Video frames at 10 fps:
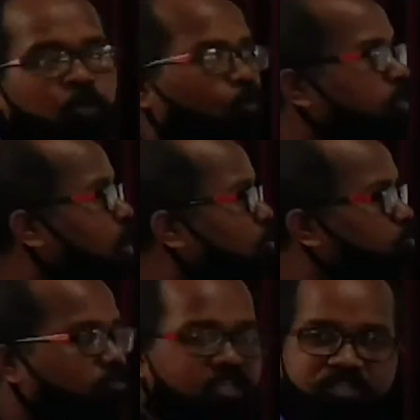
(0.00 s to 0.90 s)

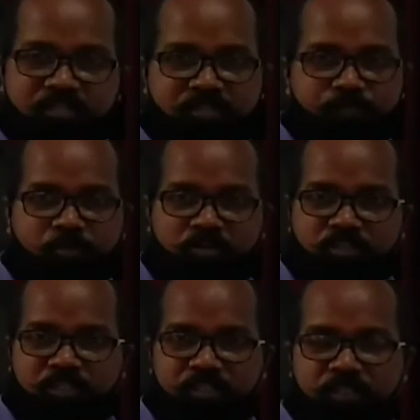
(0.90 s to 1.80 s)
Without this
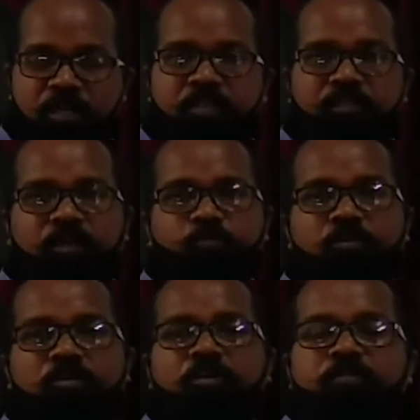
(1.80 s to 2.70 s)
process, there
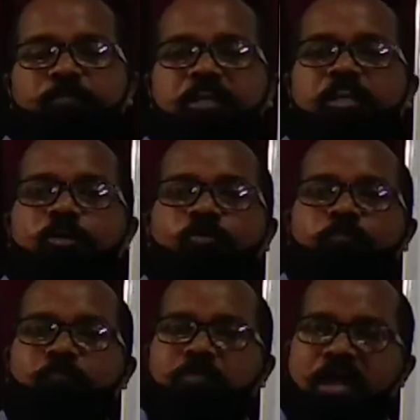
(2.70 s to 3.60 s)
would not be new
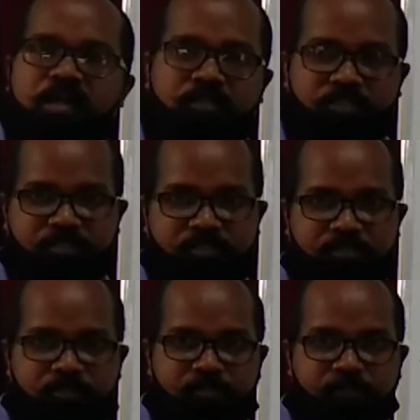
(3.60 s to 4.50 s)
plants
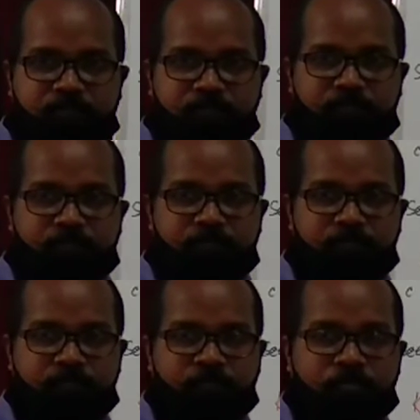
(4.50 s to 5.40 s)

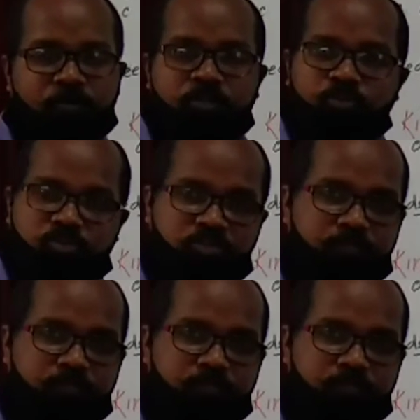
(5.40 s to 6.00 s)
produced.